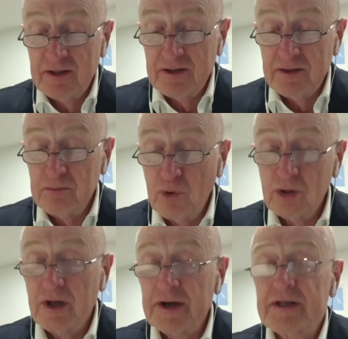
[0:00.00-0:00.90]
the more
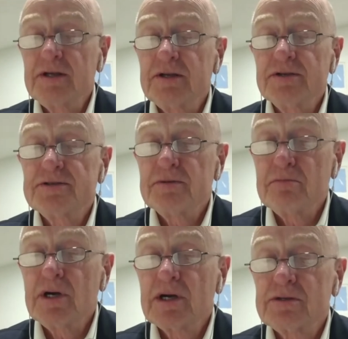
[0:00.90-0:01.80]
likely it is that
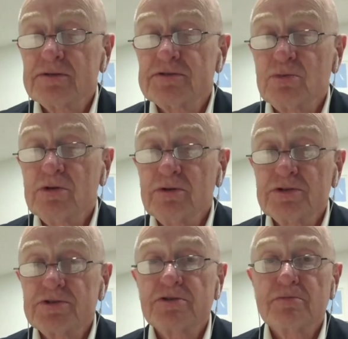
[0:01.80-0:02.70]
markets will
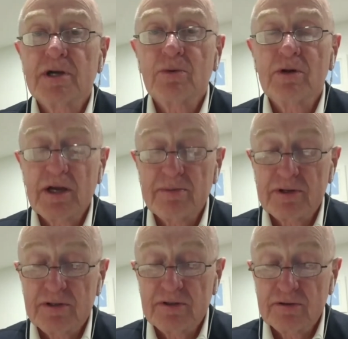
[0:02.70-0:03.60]
assume that will happen in the